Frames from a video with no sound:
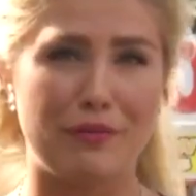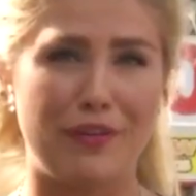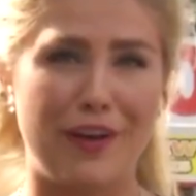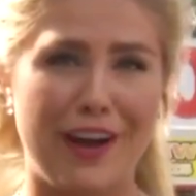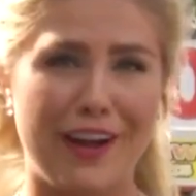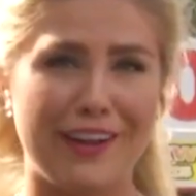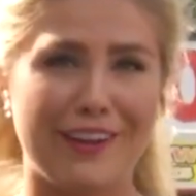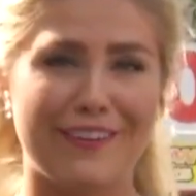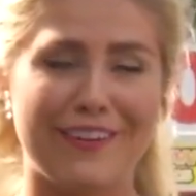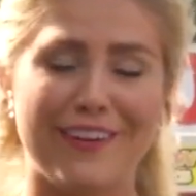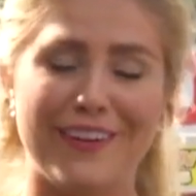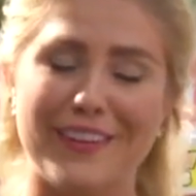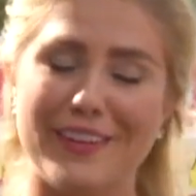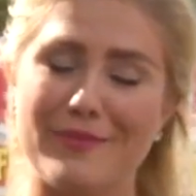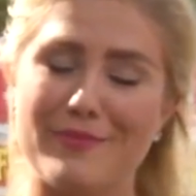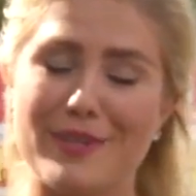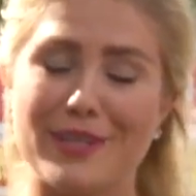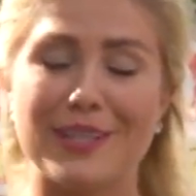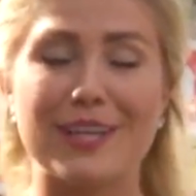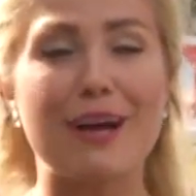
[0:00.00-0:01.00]
fire on
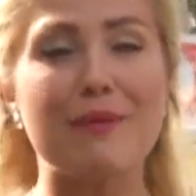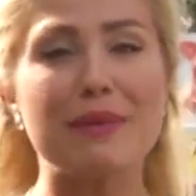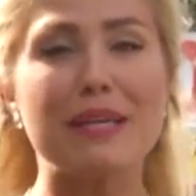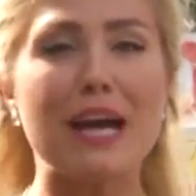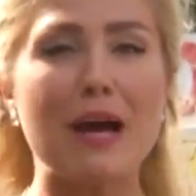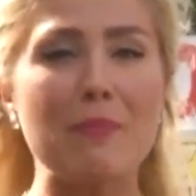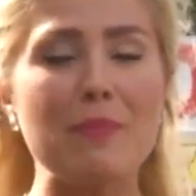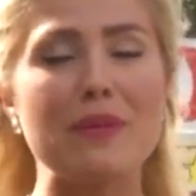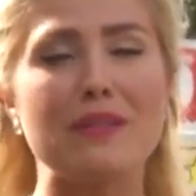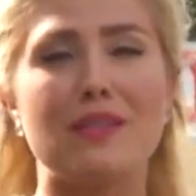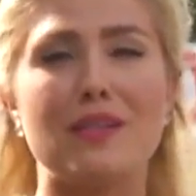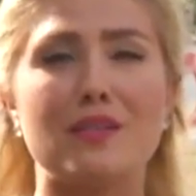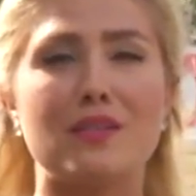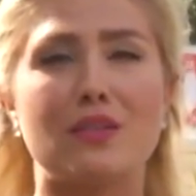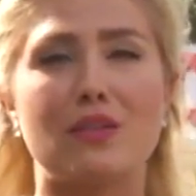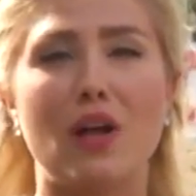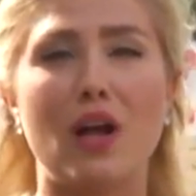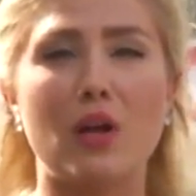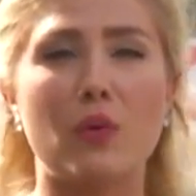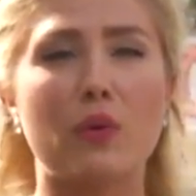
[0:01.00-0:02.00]
them. And coming up at 6
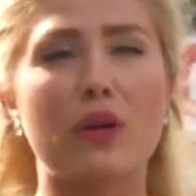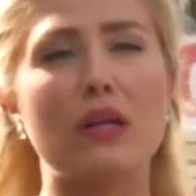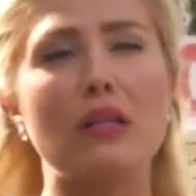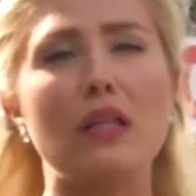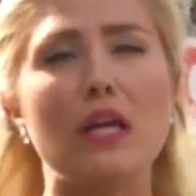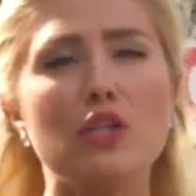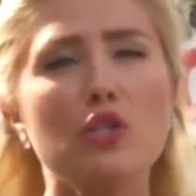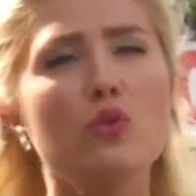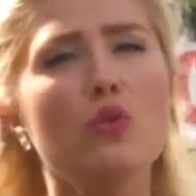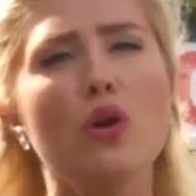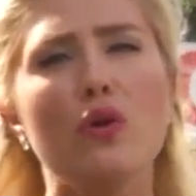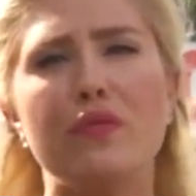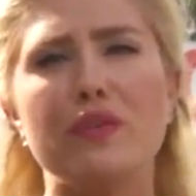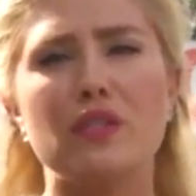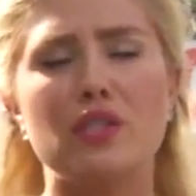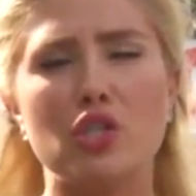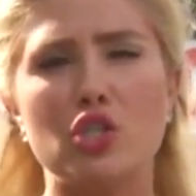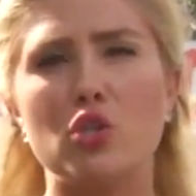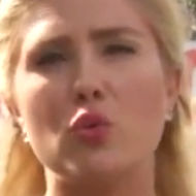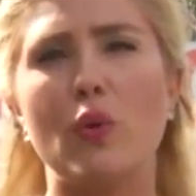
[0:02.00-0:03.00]
o'clock, we're going to let you know of a
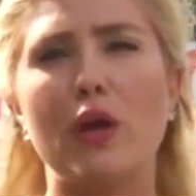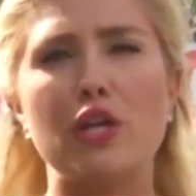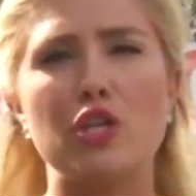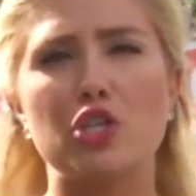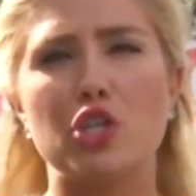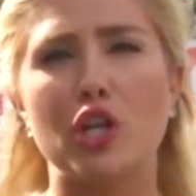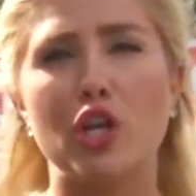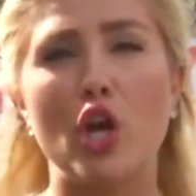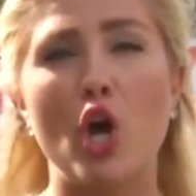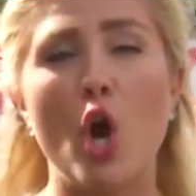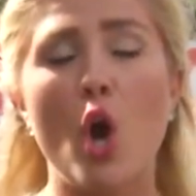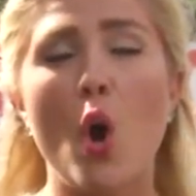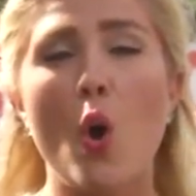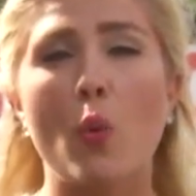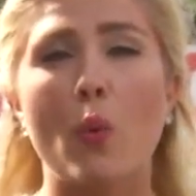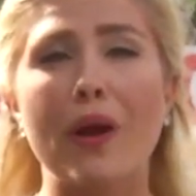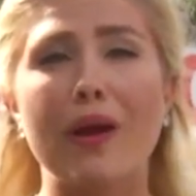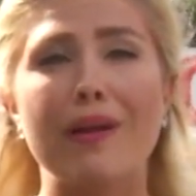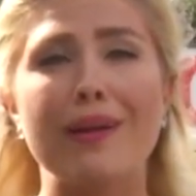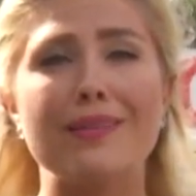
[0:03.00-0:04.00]
situation
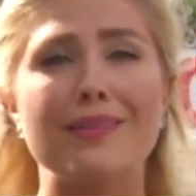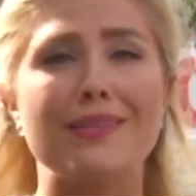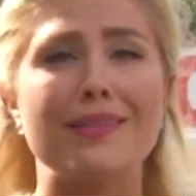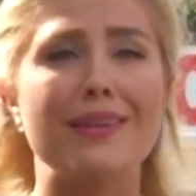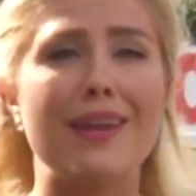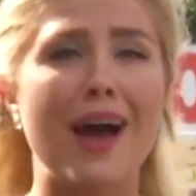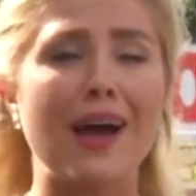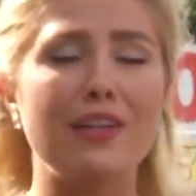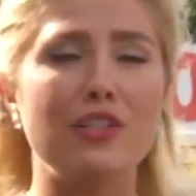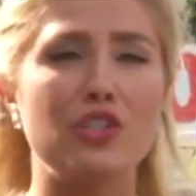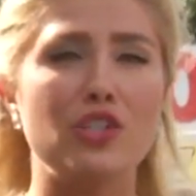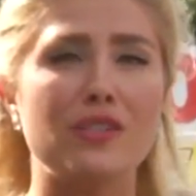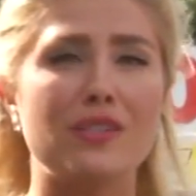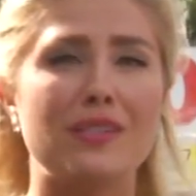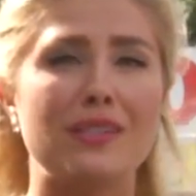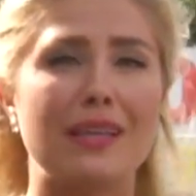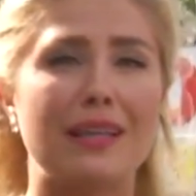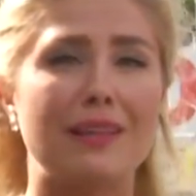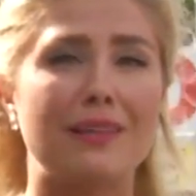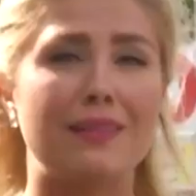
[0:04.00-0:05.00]
where it's not
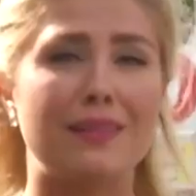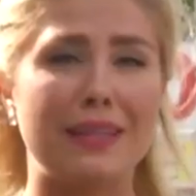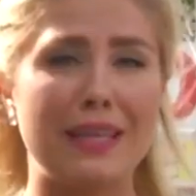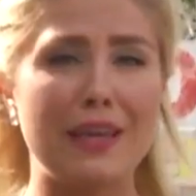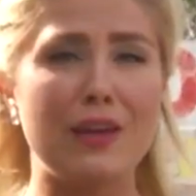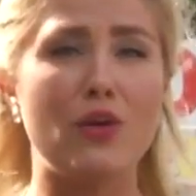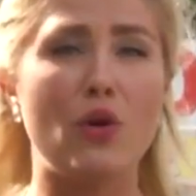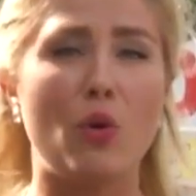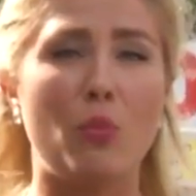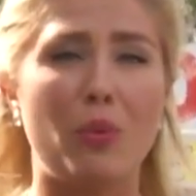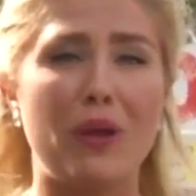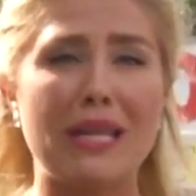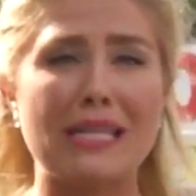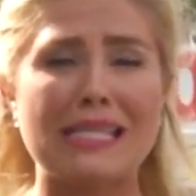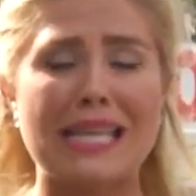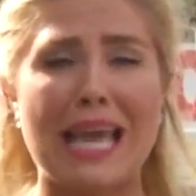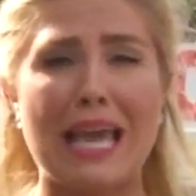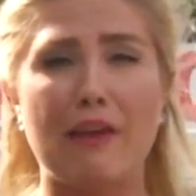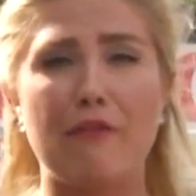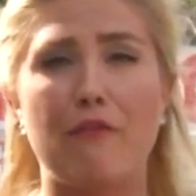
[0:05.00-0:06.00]
just illegal, but
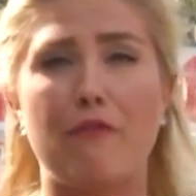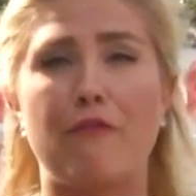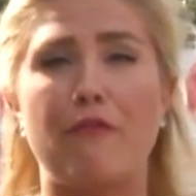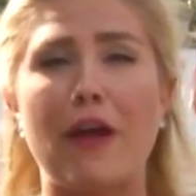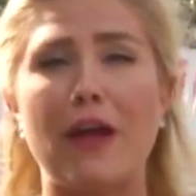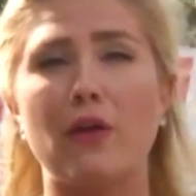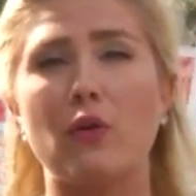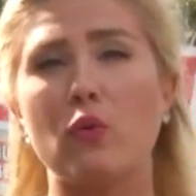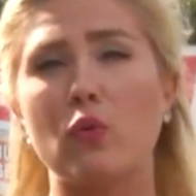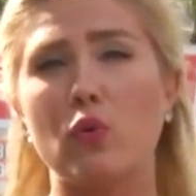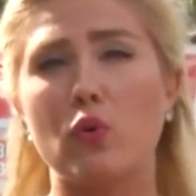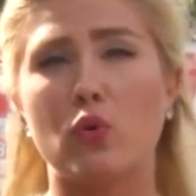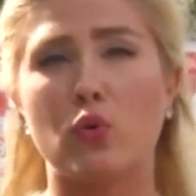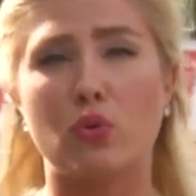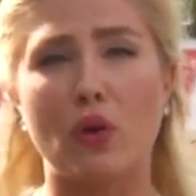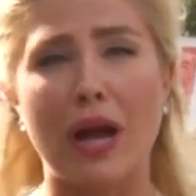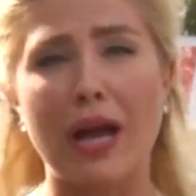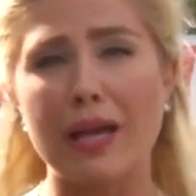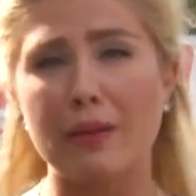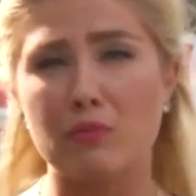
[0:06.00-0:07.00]
it's a federal
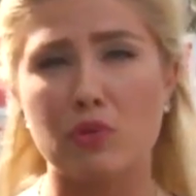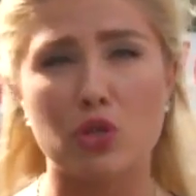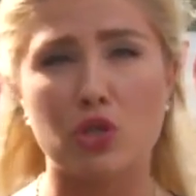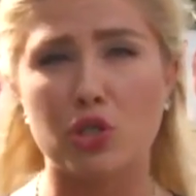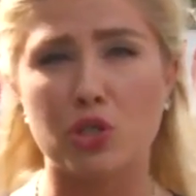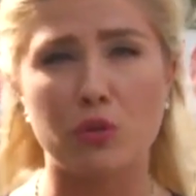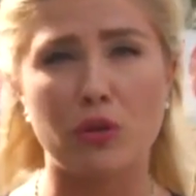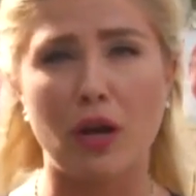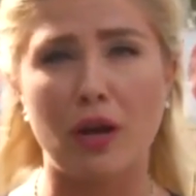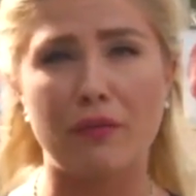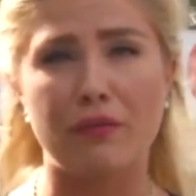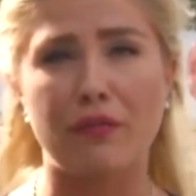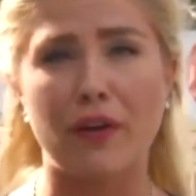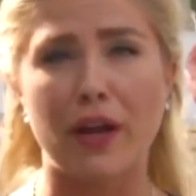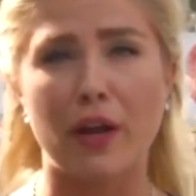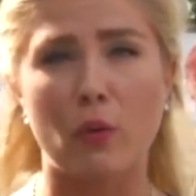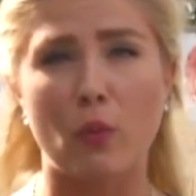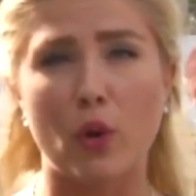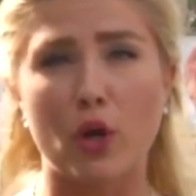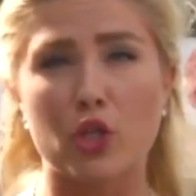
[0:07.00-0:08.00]
crime to shoot off
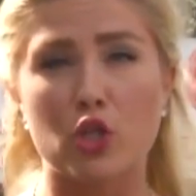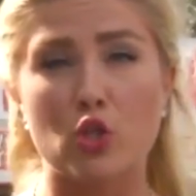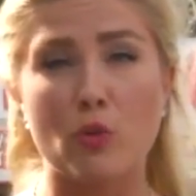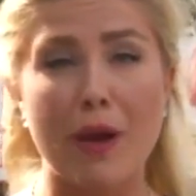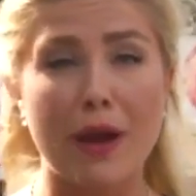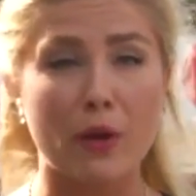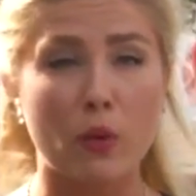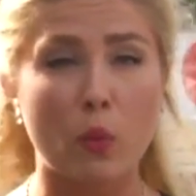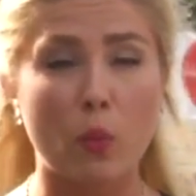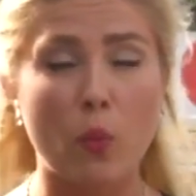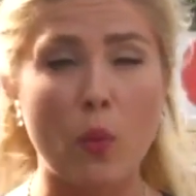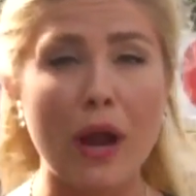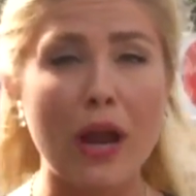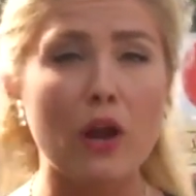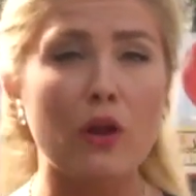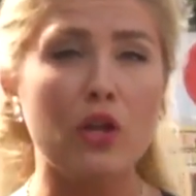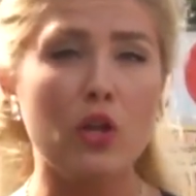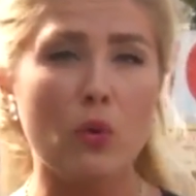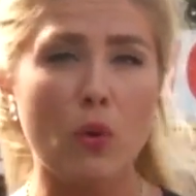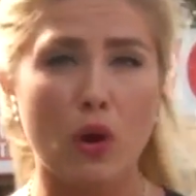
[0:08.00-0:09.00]
fireworks no matter
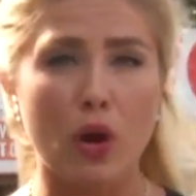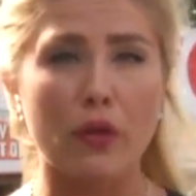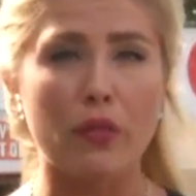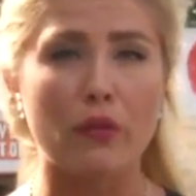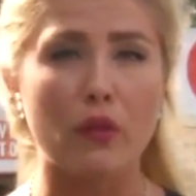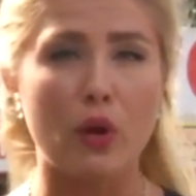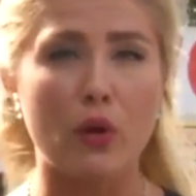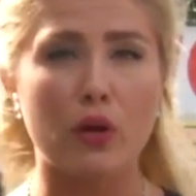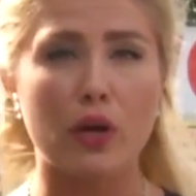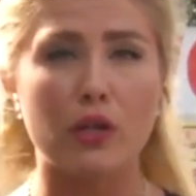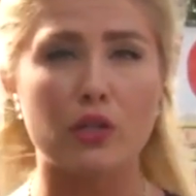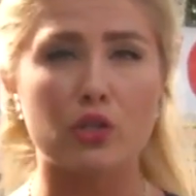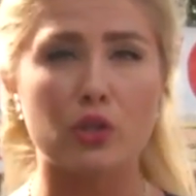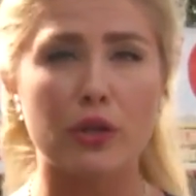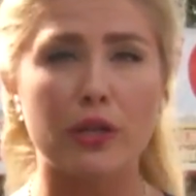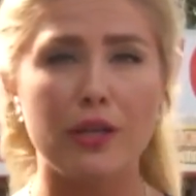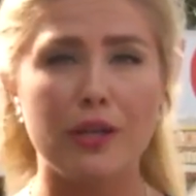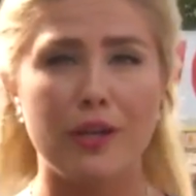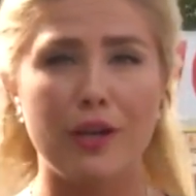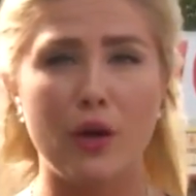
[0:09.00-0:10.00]
where you are in the low
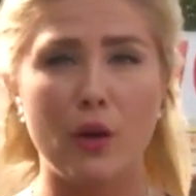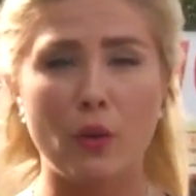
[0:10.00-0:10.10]
country.